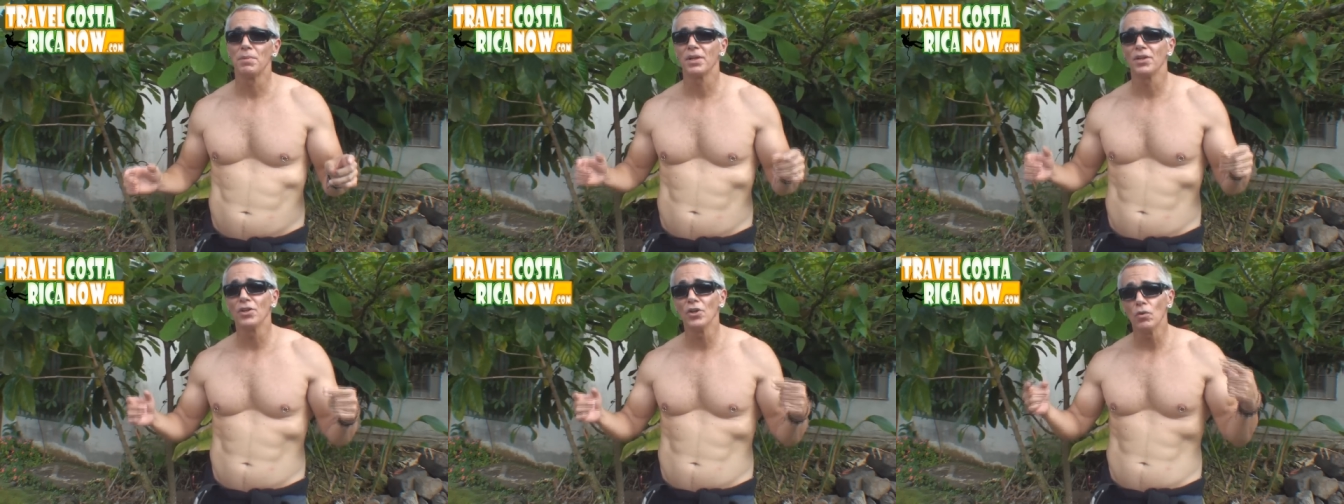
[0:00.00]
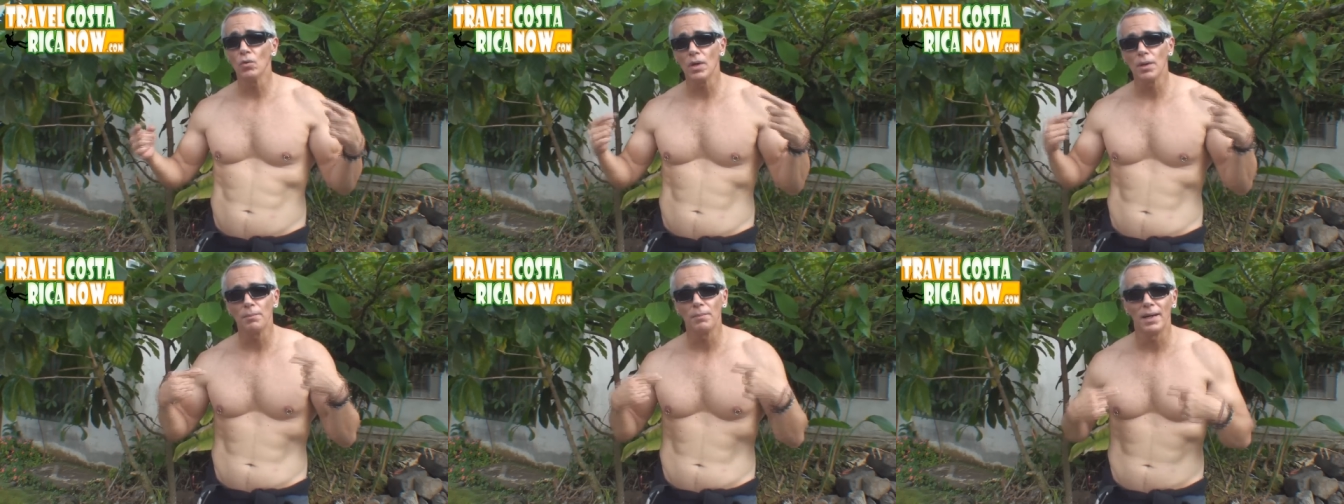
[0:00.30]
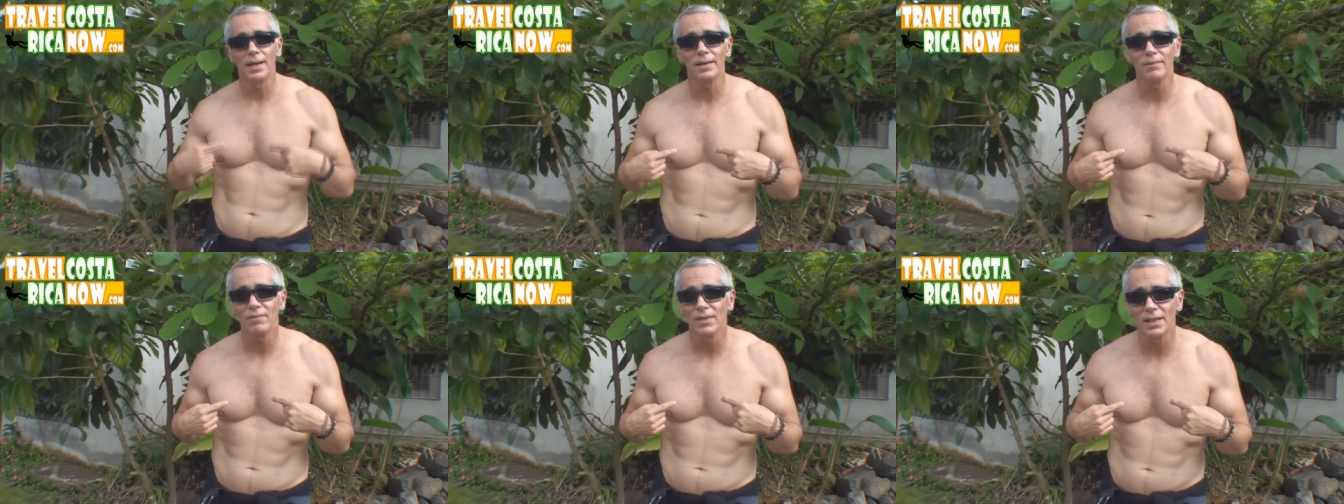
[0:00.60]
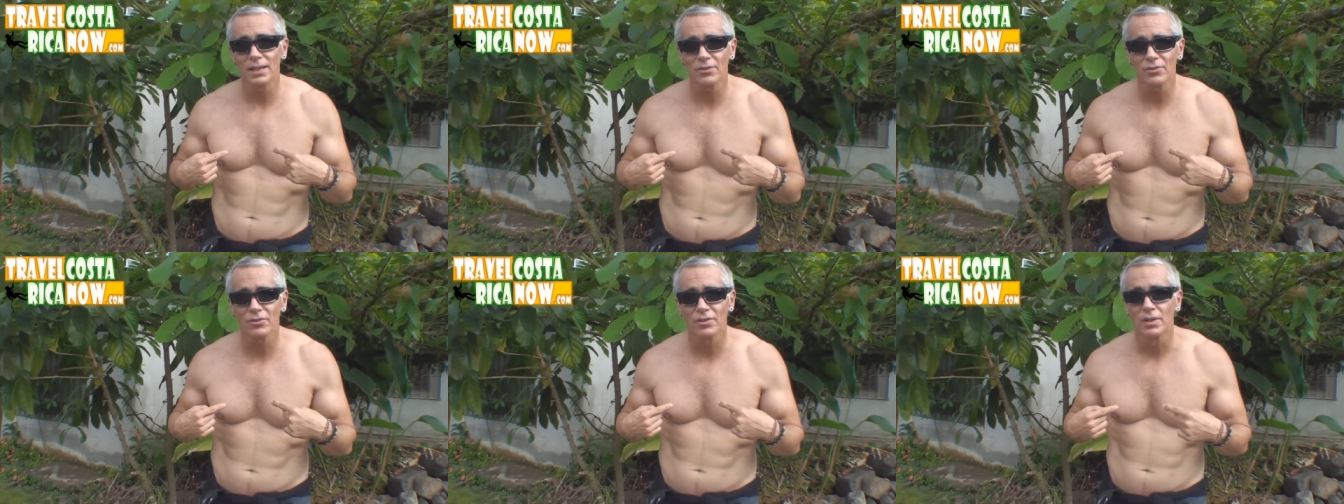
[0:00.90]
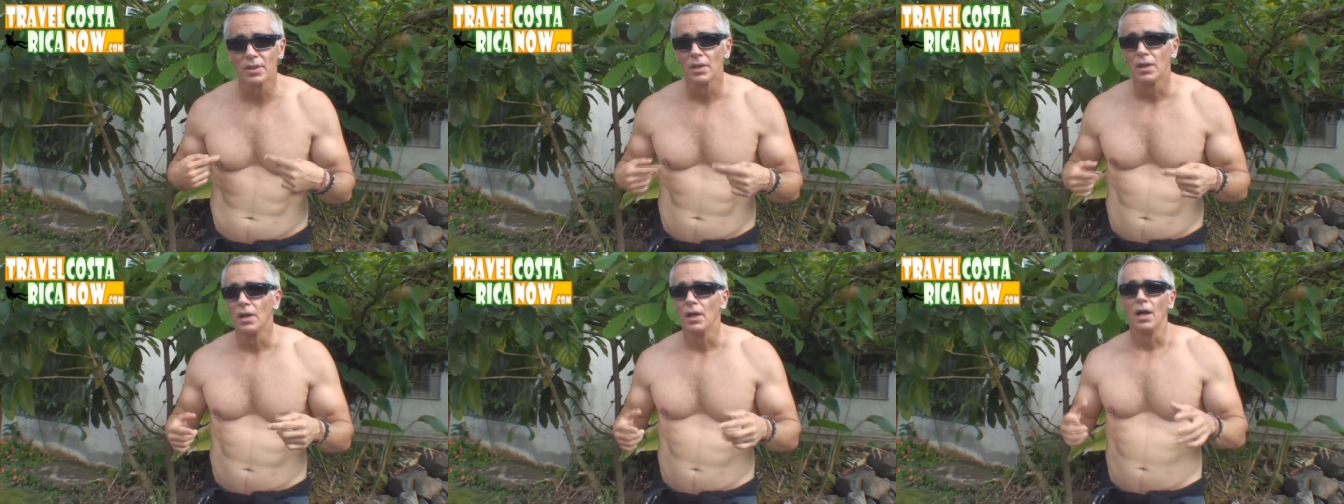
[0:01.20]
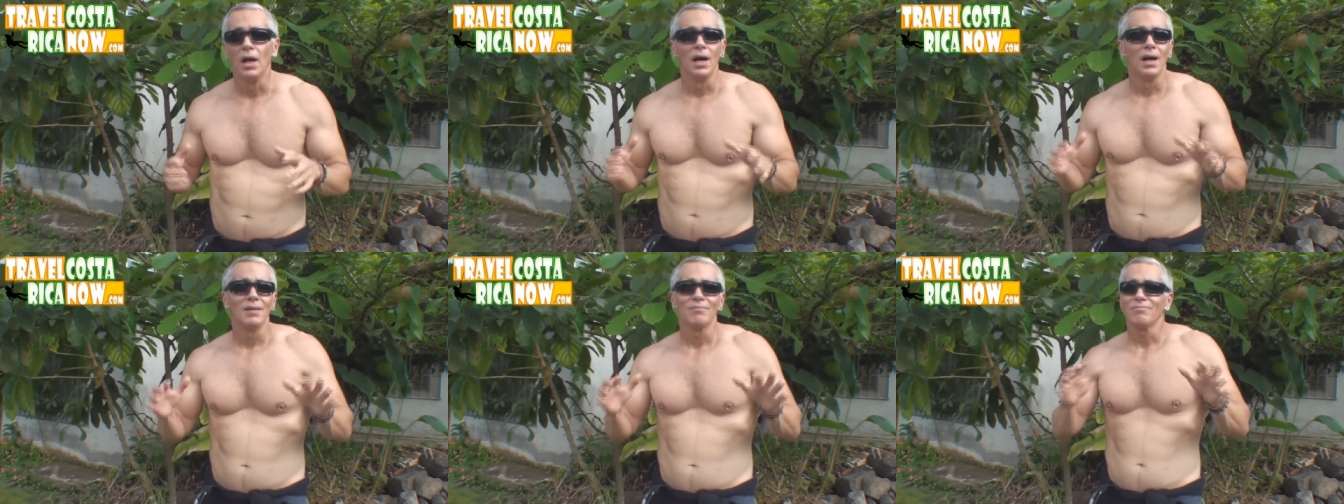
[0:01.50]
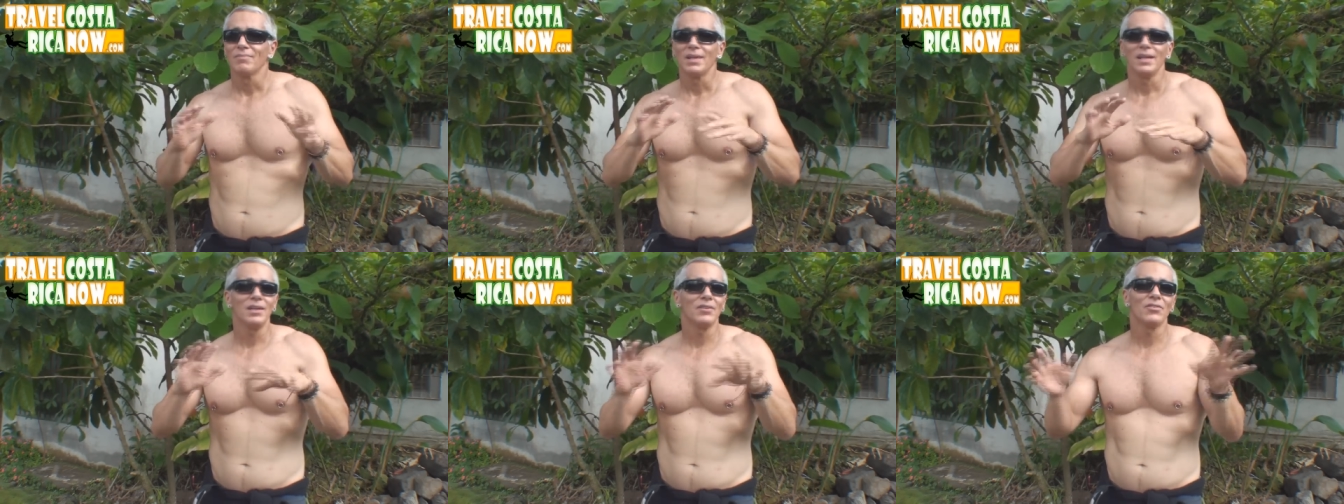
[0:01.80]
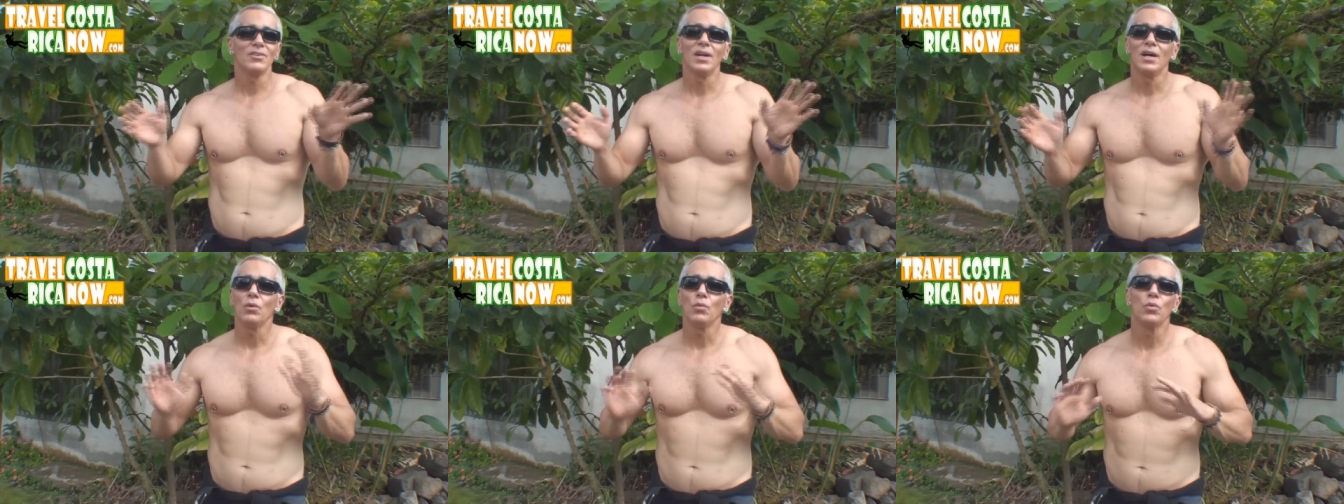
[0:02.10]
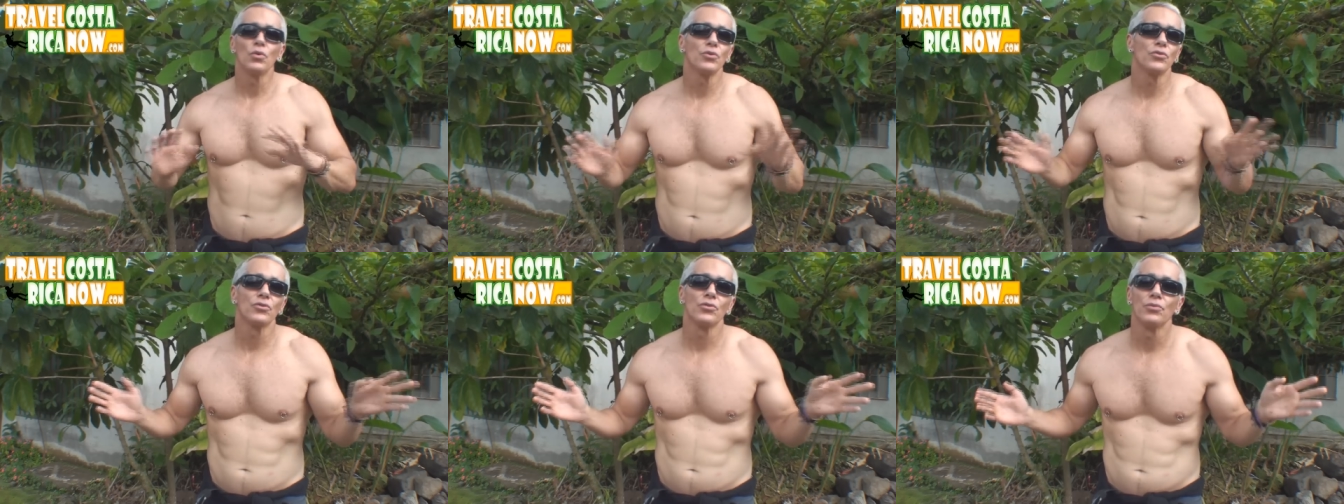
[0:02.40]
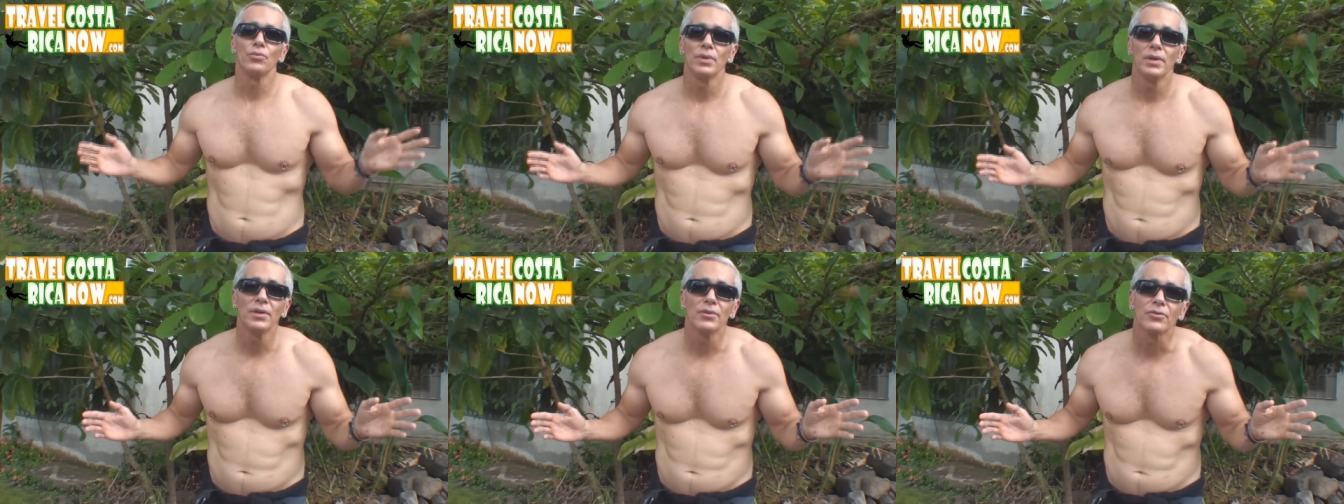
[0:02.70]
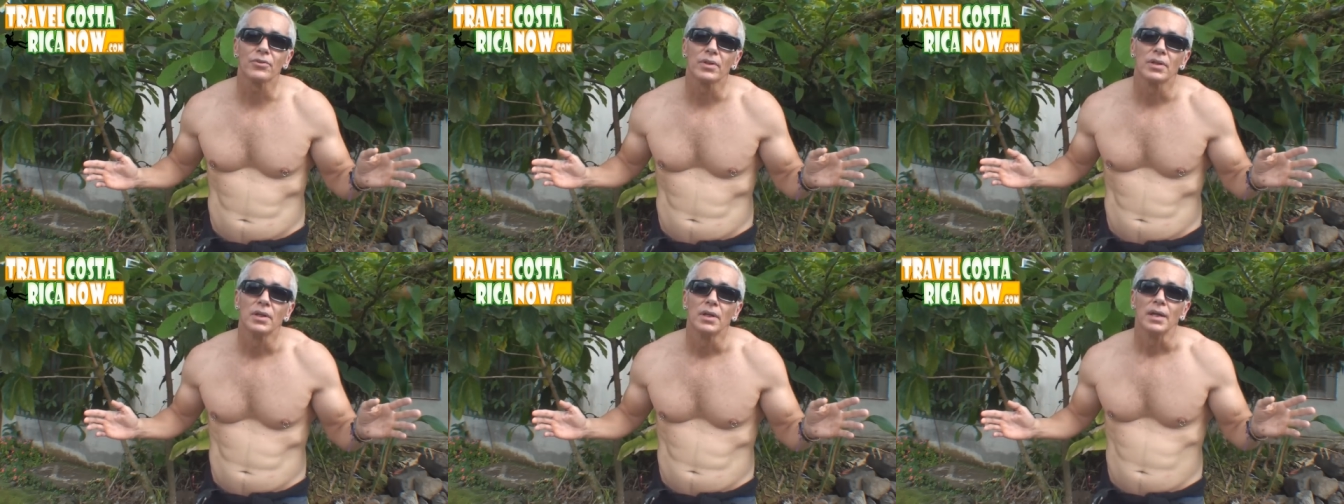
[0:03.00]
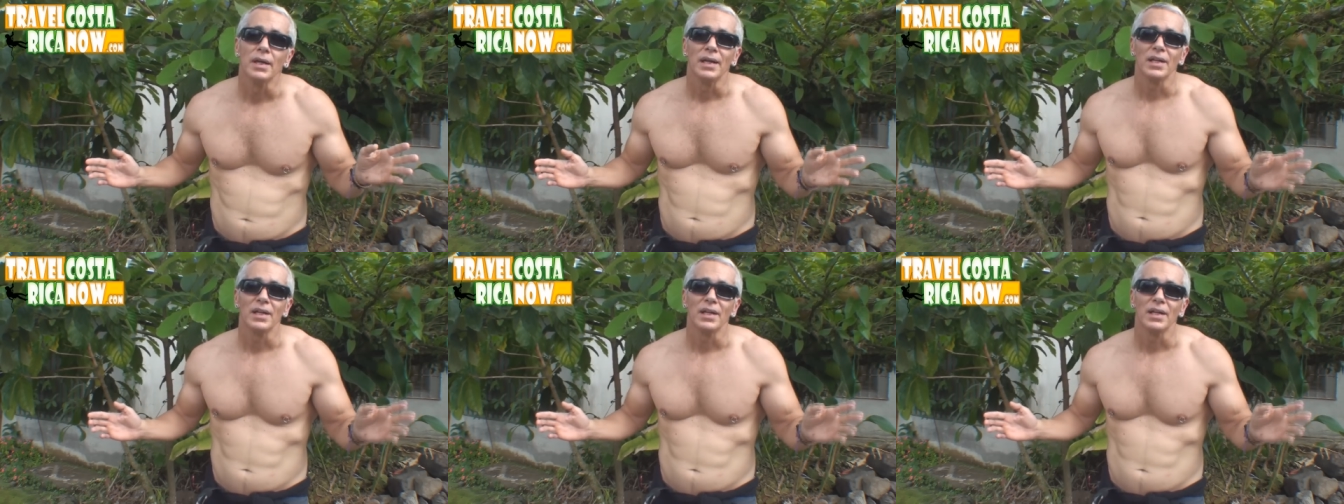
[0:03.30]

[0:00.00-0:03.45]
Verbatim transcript: But you know what? My advice: it's not worth the risk.